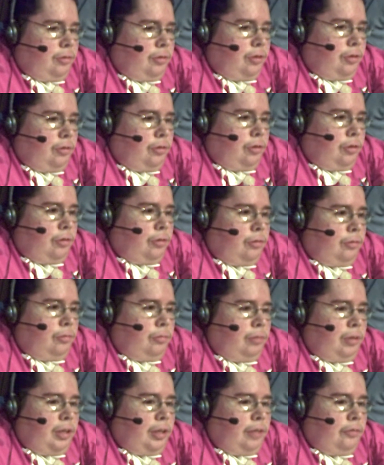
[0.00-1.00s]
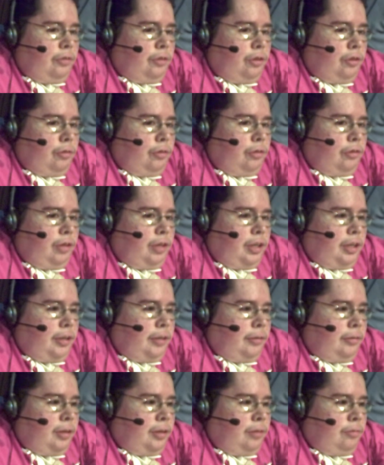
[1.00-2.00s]
the way I have to do the lighting
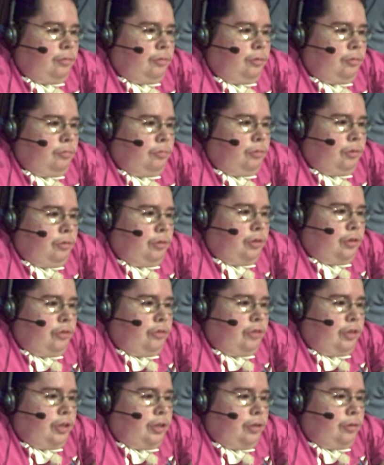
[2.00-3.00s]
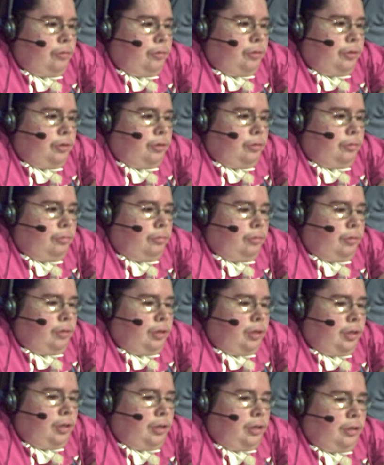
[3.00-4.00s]
ruins the video. So,
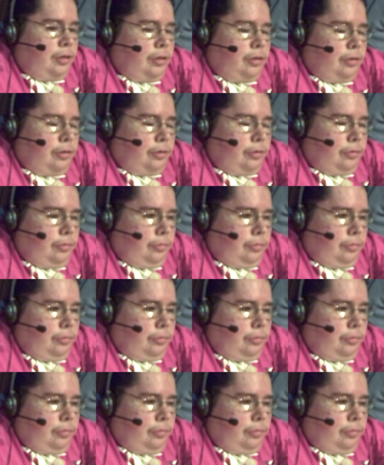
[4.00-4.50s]
uh,